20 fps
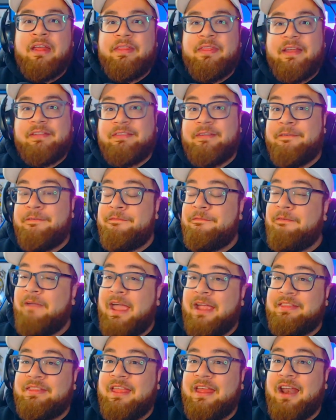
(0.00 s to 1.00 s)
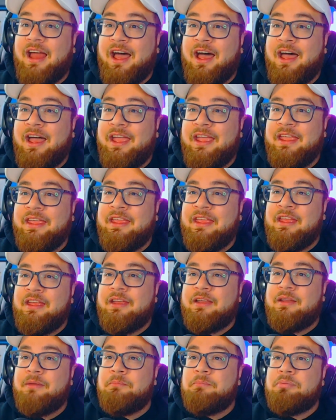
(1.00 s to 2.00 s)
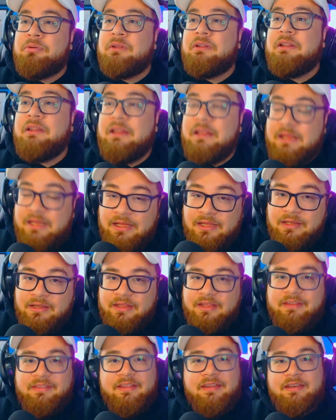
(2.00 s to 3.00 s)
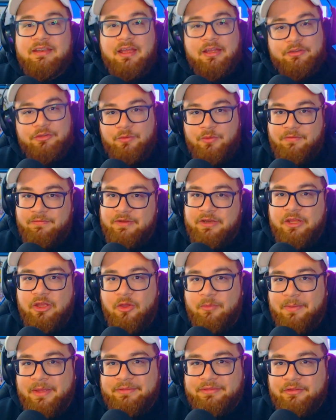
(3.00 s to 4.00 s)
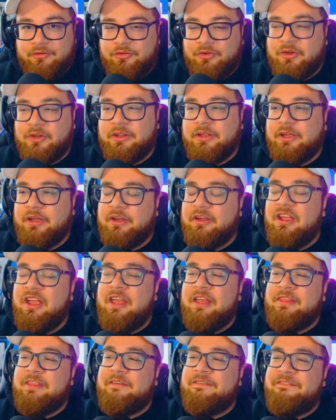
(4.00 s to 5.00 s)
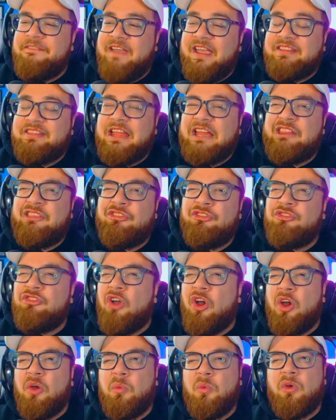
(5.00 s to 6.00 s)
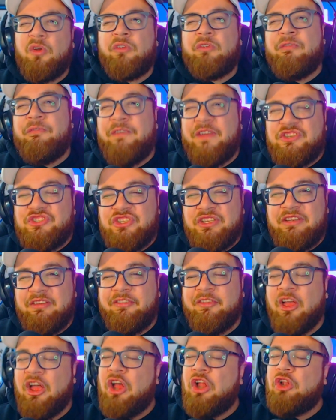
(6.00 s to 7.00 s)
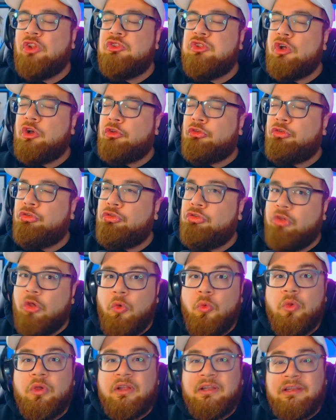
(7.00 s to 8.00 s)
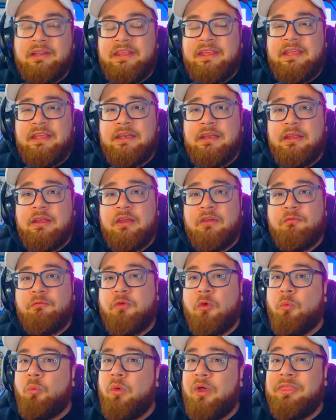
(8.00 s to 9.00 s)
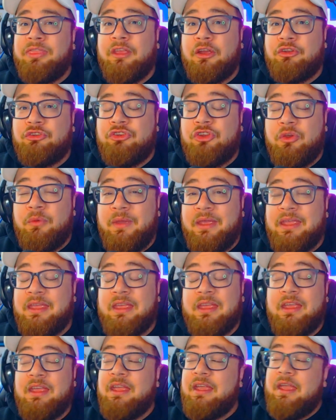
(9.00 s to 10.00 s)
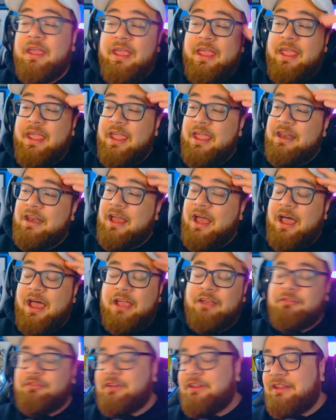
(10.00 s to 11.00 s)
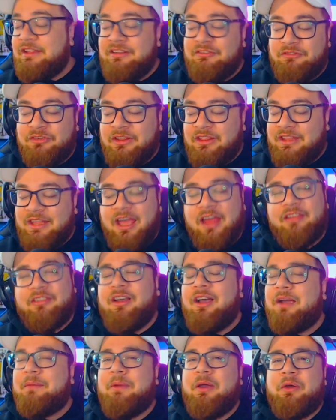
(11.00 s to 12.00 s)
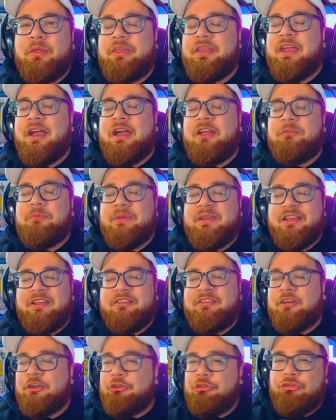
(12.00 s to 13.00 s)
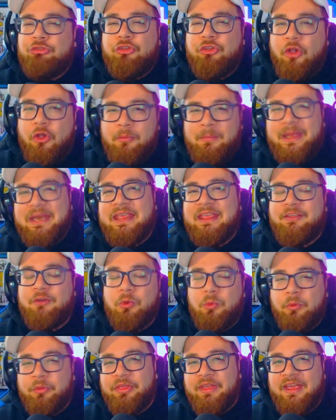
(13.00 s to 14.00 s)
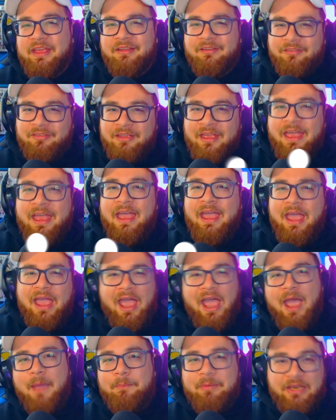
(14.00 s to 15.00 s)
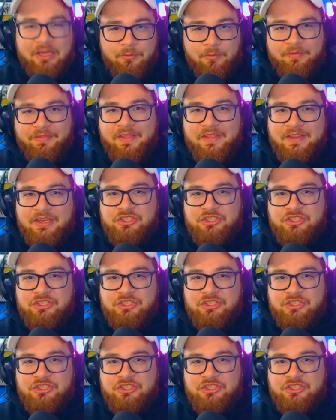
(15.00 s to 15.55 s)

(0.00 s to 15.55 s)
that the fact that I completely did not do a video about this earlier, the fact that Star Wars Visions looks so clean for what they're doing, and I really, really gotta talk about it with you guys because there's so many cool things happening within this